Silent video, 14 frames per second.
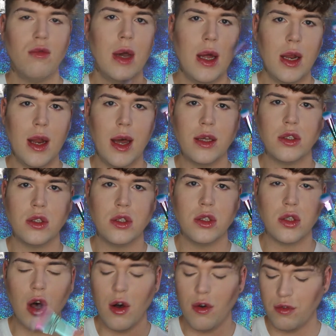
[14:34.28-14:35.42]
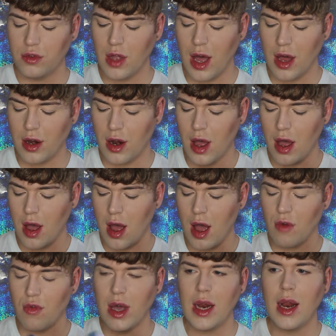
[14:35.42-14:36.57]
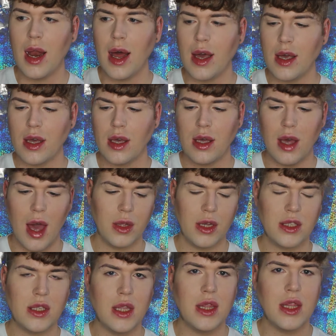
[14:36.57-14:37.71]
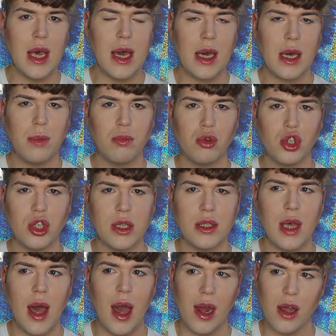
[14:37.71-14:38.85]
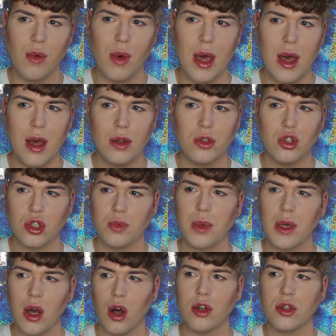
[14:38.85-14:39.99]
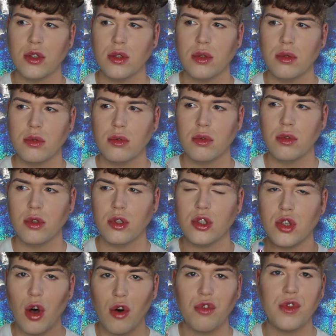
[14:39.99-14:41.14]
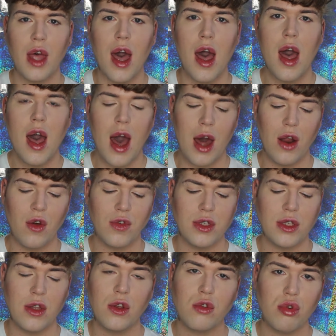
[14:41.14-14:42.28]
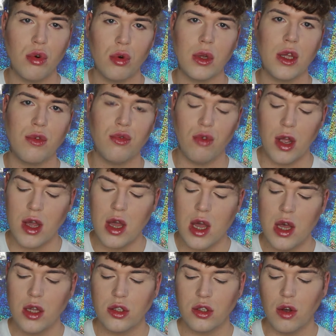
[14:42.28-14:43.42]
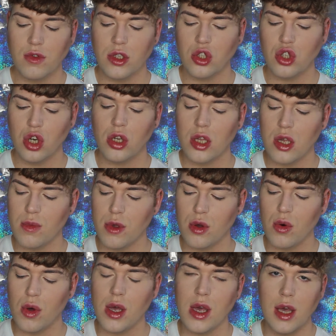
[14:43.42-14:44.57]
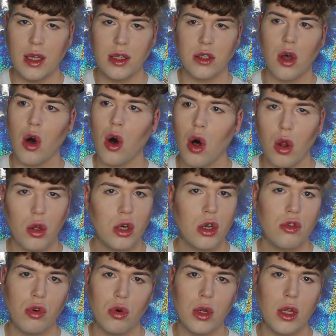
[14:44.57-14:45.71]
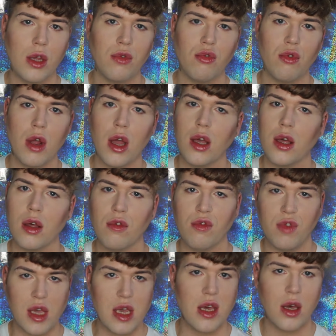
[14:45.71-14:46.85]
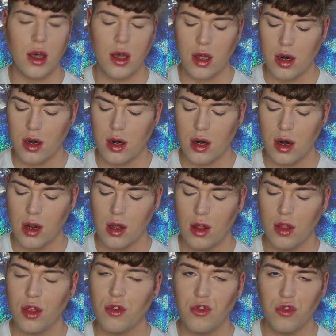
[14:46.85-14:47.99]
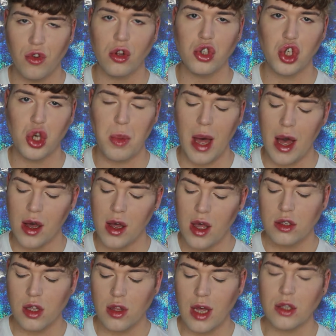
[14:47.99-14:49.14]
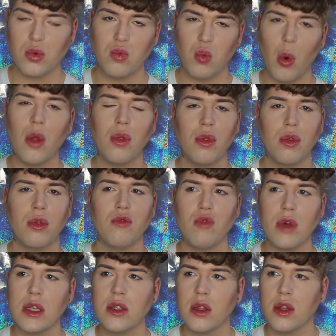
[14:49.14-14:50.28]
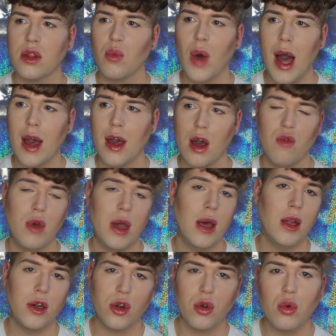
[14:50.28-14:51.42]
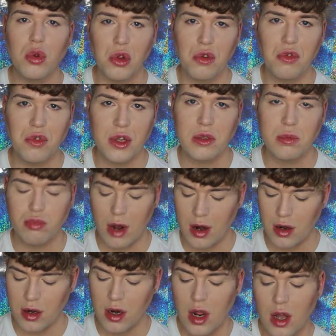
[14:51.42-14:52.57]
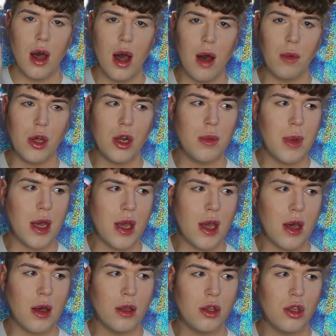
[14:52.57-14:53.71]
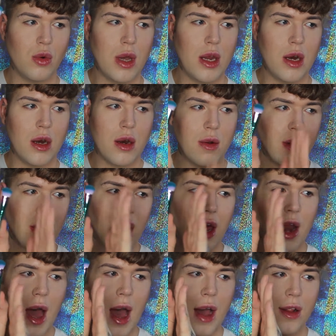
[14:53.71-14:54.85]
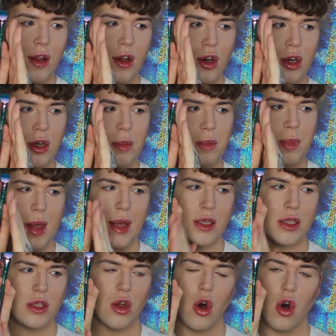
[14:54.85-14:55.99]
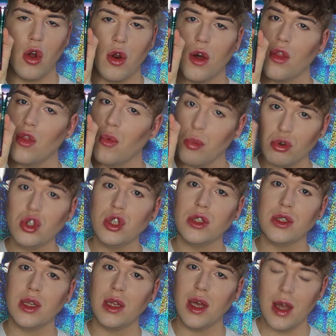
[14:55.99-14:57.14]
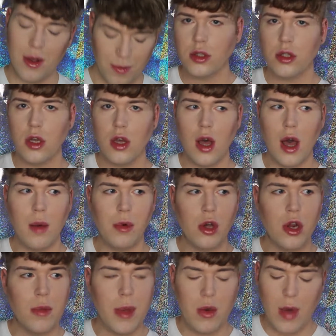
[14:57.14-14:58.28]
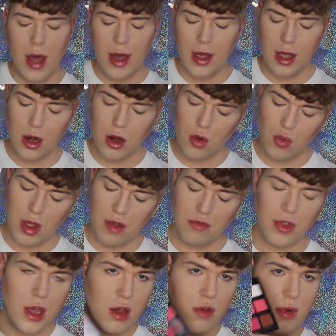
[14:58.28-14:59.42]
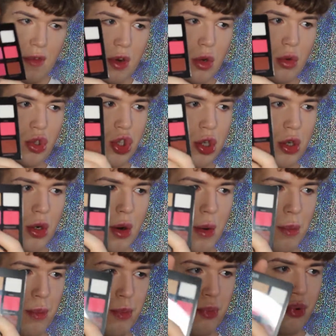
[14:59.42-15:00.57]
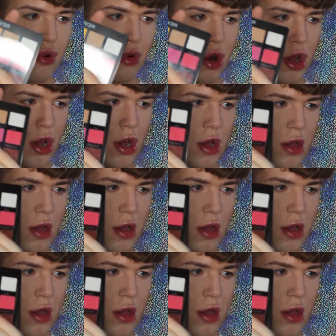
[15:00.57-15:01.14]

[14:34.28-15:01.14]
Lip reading: really nice and soft, and I really like synthetic brushes anyway, just because they're softer and obviously they're cruelty free. So obviously Jolie Beauty is all cruelty free, vegan, the full shebang. So that's one reason why I really do love this brand. I'm going to be doing an eye look based on the brushes today. So I'm going to be working with the Revolution Pro